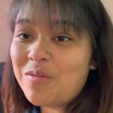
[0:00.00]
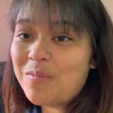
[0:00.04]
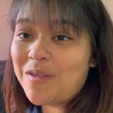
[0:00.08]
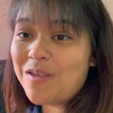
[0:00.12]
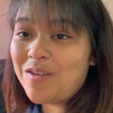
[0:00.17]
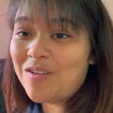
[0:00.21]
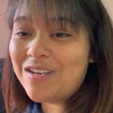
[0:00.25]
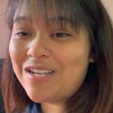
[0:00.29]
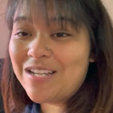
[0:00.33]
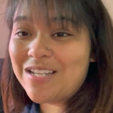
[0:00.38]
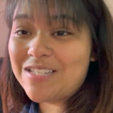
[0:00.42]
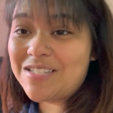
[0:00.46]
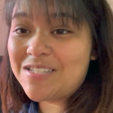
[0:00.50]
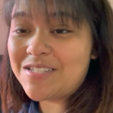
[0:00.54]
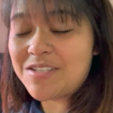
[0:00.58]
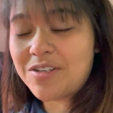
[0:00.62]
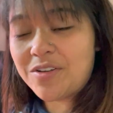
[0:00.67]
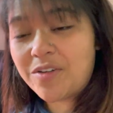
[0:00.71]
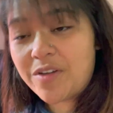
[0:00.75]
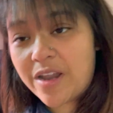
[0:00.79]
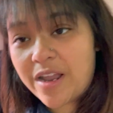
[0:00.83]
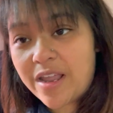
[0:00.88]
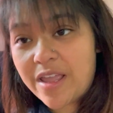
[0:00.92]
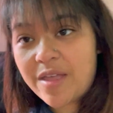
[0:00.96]
me on
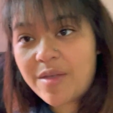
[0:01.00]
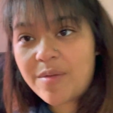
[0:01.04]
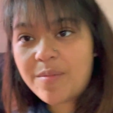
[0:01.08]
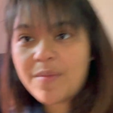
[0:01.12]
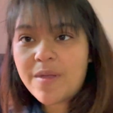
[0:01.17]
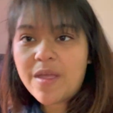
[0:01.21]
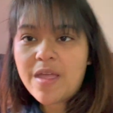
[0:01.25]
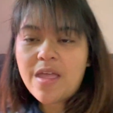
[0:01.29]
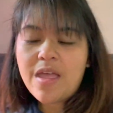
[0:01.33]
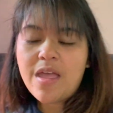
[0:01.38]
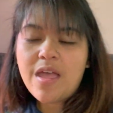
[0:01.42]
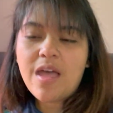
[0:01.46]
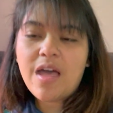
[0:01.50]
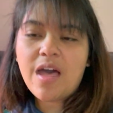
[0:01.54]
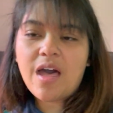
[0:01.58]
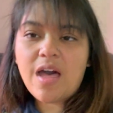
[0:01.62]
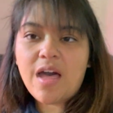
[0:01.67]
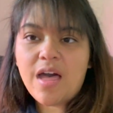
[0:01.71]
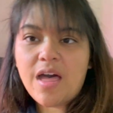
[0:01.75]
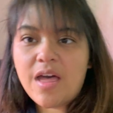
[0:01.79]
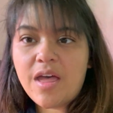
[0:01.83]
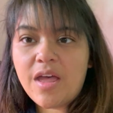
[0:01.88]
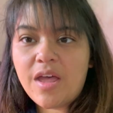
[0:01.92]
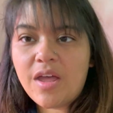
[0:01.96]
Instagram,
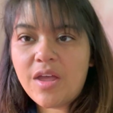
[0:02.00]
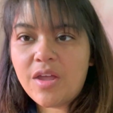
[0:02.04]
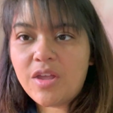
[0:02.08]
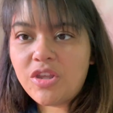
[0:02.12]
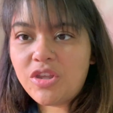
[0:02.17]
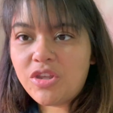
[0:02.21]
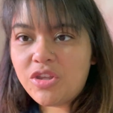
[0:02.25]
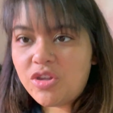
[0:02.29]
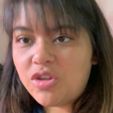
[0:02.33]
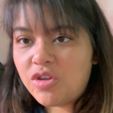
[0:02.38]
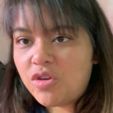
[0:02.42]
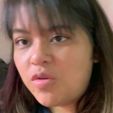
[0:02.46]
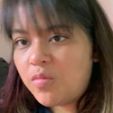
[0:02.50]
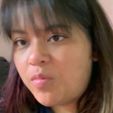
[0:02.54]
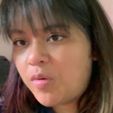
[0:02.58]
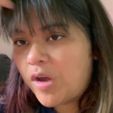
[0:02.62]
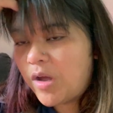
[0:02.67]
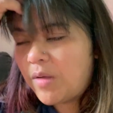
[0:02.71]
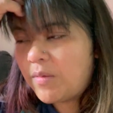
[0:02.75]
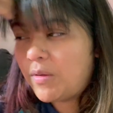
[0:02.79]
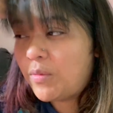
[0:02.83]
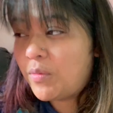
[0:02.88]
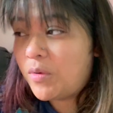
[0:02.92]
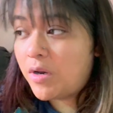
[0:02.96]
uh, you
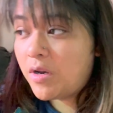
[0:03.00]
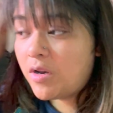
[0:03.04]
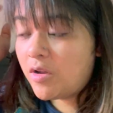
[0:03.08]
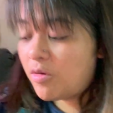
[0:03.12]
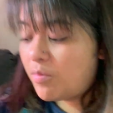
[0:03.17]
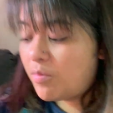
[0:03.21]
probably wouldn't know,